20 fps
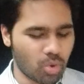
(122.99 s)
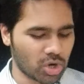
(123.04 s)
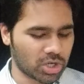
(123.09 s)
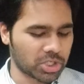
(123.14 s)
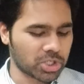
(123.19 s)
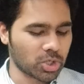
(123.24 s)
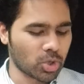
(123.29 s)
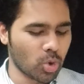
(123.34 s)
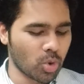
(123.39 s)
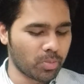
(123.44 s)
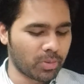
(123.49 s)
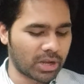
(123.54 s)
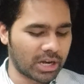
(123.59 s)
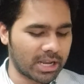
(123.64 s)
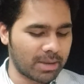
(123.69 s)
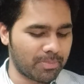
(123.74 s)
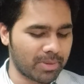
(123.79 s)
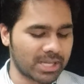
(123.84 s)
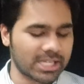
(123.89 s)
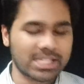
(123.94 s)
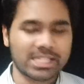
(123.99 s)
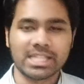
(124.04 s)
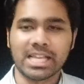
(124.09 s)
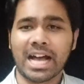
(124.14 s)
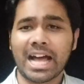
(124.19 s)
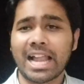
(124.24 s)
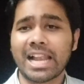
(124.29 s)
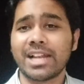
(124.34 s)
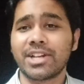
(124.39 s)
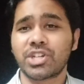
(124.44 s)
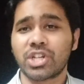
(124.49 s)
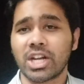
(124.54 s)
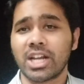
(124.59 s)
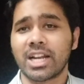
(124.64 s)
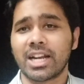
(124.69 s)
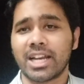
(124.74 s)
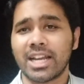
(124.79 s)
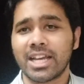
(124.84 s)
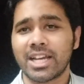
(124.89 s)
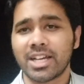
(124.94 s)
what scope creep is. I'll
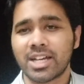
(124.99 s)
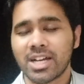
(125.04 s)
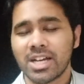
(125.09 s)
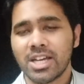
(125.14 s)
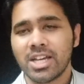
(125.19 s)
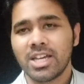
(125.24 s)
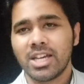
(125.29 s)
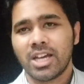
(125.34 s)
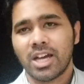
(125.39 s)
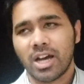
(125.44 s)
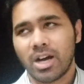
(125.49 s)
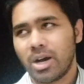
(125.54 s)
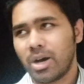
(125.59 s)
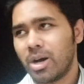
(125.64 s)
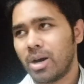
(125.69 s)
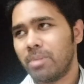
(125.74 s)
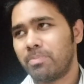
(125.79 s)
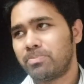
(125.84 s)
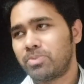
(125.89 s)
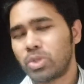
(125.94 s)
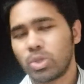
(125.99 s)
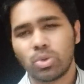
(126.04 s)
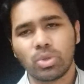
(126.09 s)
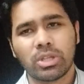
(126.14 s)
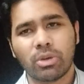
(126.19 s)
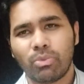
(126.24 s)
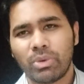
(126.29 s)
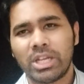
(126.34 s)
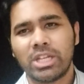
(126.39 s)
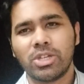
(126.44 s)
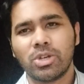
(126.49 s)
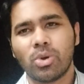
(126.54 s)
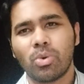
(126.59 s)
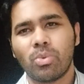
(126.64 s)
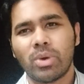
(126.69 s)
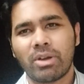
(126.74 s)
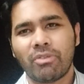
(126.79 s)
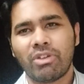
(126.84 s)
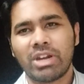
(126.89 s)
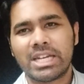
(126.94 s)
share a link to the video
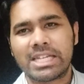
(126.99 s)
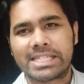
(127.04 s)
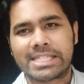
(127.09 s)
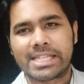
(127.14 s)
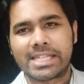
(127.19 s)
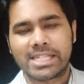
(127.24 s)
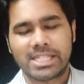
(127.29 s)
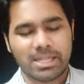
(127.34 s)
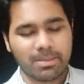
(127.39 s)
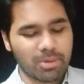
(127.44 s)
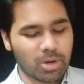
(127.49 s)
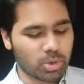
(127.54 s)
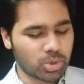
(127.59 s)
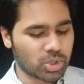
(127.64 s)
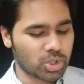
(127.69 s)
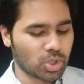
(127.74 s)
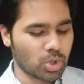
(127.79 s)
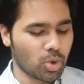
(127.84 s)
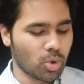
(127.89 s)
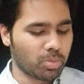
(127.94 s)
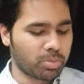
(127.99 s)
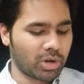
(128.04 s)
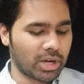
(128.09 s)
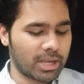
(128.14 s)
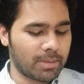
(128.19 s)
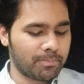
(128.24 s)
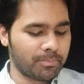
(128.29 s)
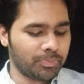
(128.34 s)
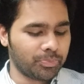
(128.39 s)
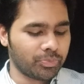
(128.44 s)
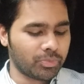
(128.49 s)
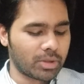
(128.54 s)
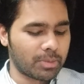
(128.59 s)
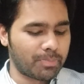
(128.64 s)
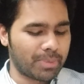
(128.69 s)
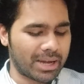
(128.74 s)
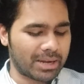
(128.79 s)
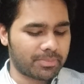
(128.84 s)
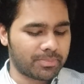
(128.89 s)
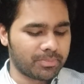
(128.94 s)
where we discussed about scope creep.
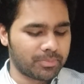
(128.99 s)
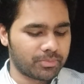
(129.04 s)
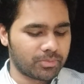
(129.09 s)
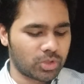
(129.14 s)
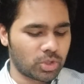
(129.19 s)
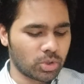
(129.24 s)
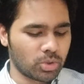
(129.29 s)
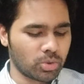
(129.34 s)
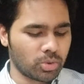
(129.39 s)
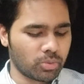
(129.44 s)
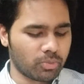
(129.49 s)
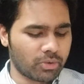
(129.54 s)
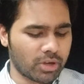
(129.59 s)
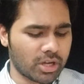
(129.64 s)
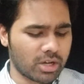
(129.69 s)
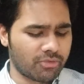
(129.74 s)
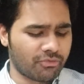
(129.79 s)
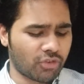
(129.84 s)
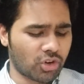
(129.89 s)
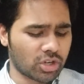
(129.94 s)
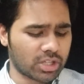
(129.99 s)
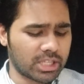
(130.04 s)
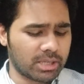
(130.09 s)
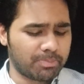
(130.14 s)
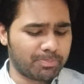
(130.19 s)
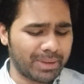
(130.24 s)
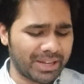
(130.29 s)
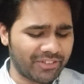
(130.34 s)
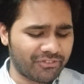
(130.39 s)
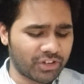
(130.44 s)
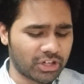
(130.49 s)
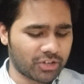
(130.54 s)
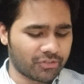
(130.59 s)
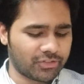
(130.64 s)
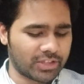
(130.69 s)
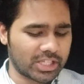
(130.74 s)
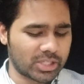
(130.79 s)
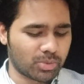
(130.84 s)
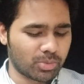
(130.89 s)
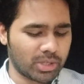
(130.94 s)
But for the benefit
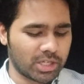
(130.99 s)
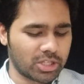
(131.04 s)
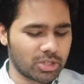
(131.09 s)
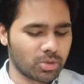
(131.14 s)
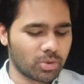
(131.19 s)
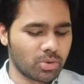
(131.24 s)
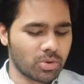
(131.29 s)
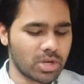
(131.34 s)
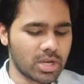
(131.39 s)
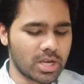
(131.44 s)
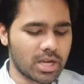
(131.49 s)
of this video,